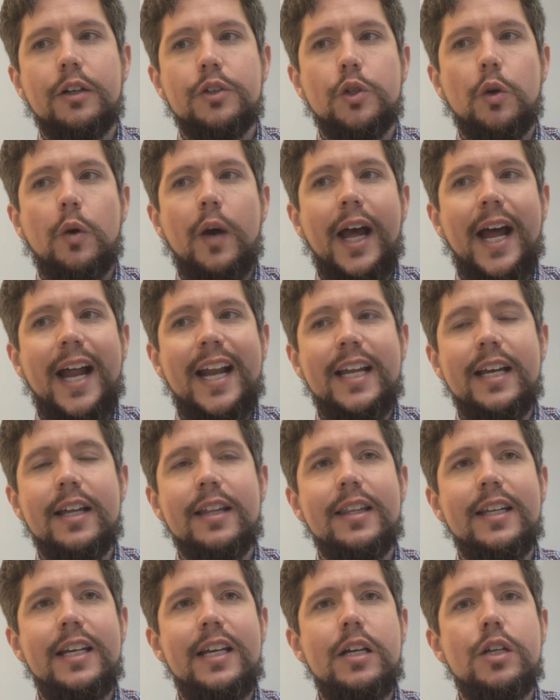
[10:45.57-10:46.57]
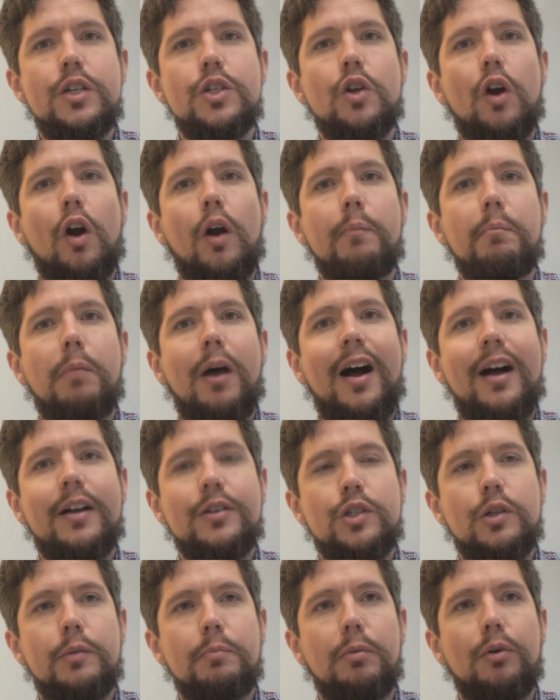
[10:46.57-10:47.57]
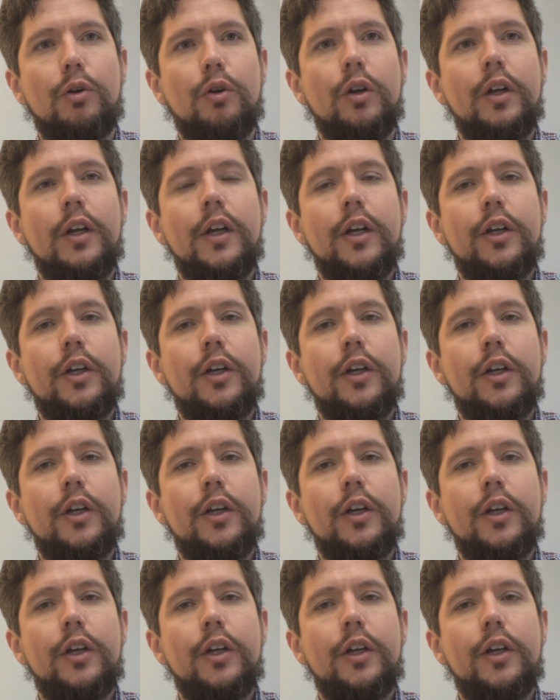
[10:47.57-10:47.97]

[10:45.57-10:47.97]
So any of these are possible.